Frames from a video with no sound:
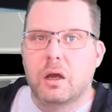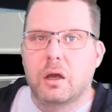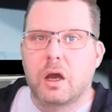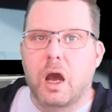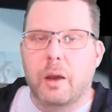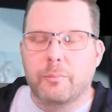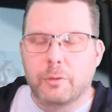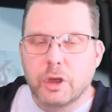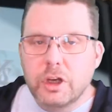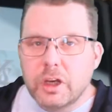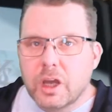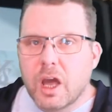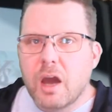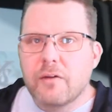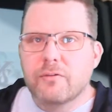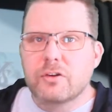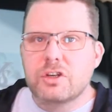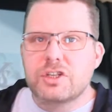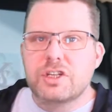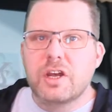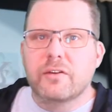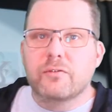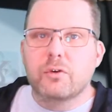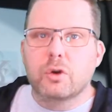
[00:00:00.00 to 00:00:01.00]
I'm going to cover
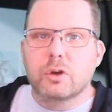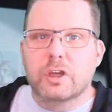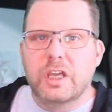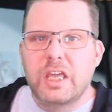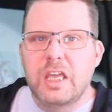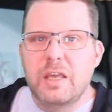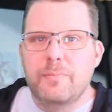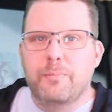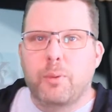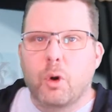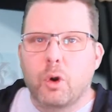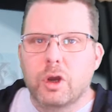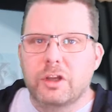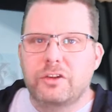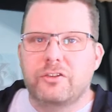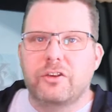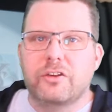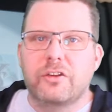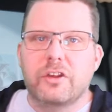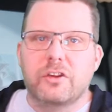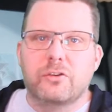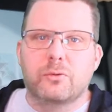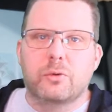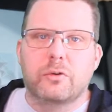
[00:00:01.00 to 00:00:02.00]
several key points
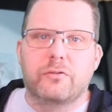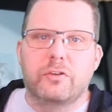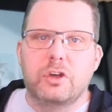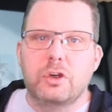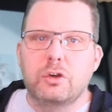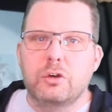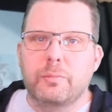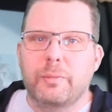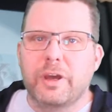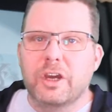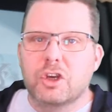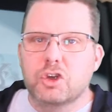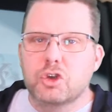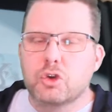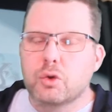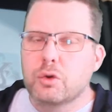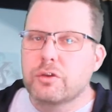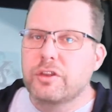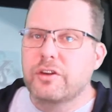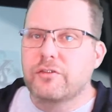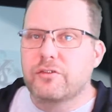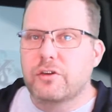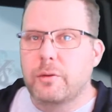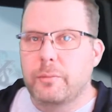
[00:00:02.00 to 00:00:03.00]
in this review to make
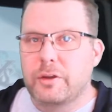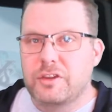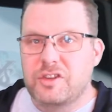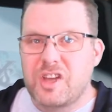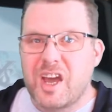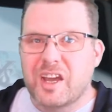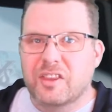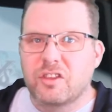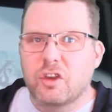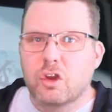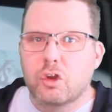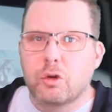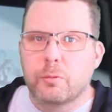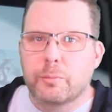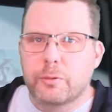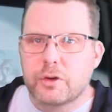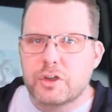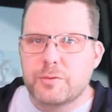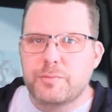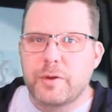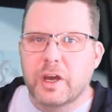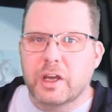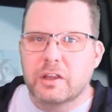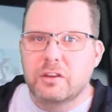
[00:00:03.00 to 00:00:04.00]
sure that from a technical
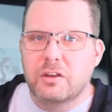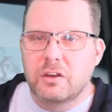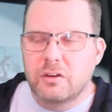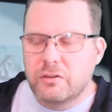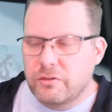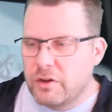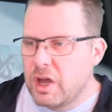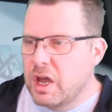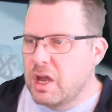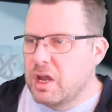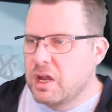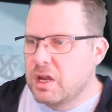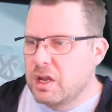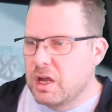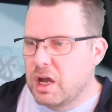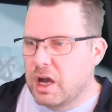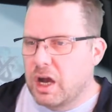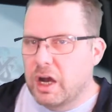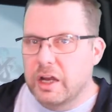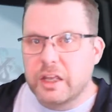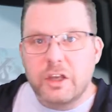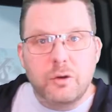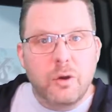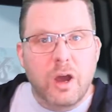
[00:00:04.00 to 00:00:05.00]
perspective,
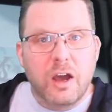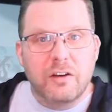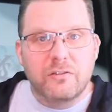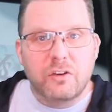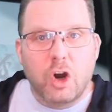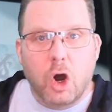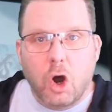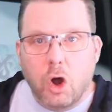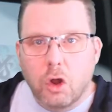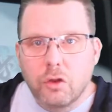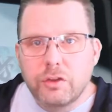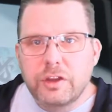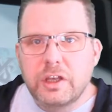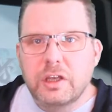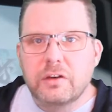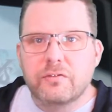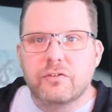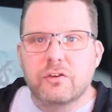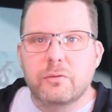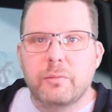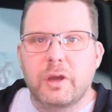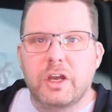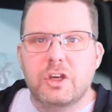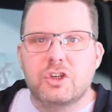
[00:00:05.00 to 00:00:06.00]
you have all the
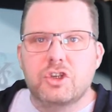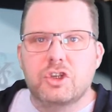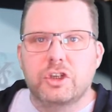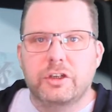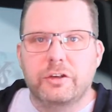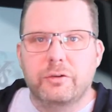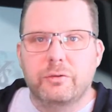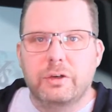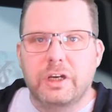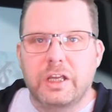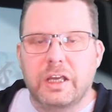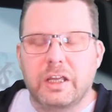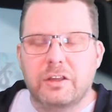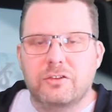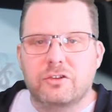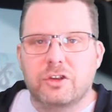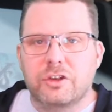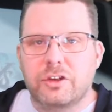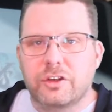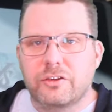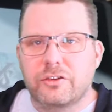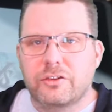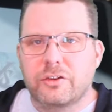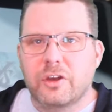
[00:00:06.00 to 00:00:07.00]
information you need
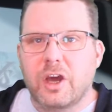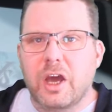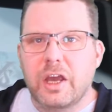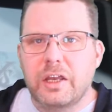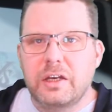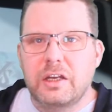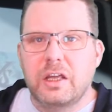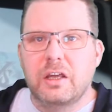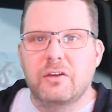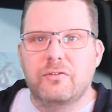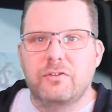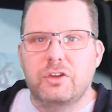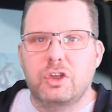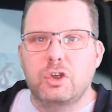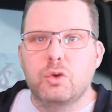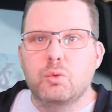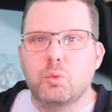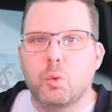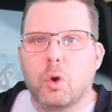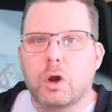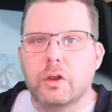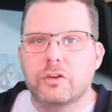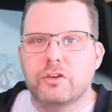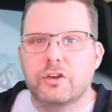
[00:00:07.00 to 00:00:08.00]
to decide if you
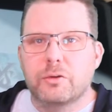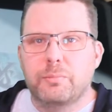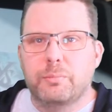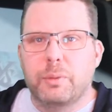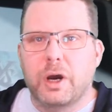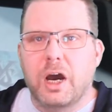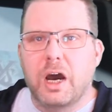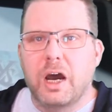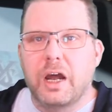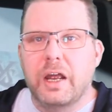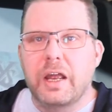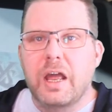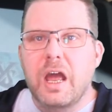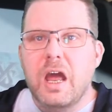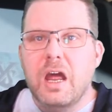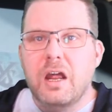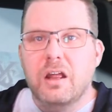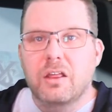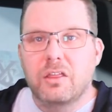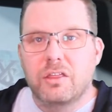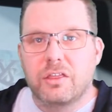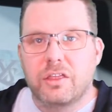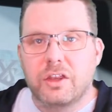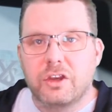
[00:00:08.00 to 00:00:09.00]
want to buy
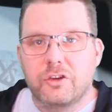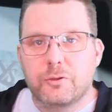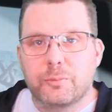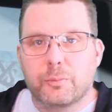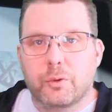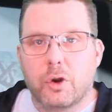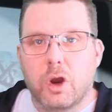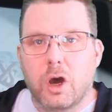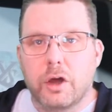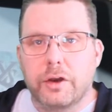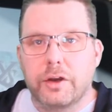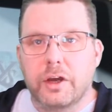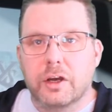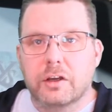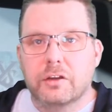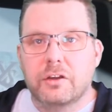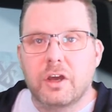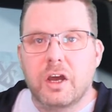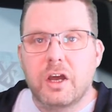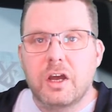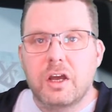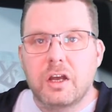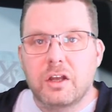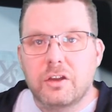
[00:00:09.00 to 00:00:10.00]
this
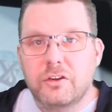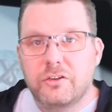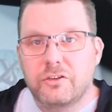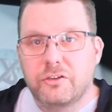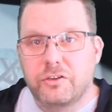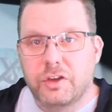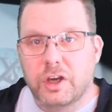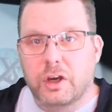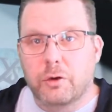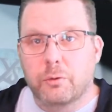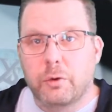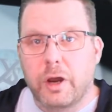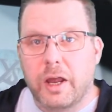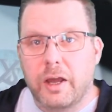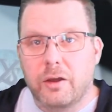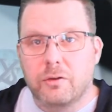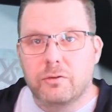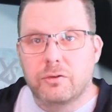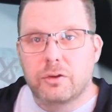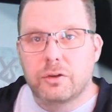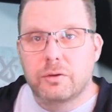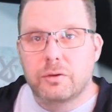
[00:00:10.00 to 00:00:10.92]
product. Stick around.